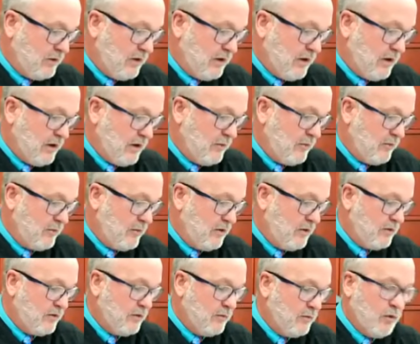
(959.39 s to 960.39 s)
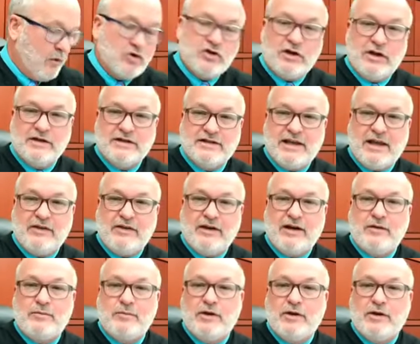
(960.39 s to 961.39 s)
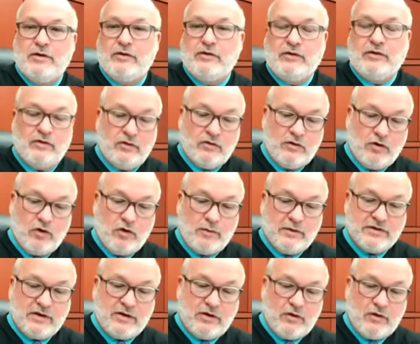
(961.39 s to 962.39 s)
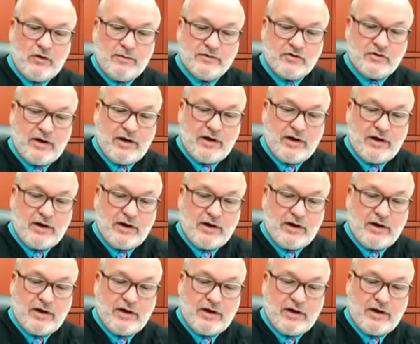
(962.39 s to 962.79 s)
the motion to consolidate appeals. Go ahead, Mr.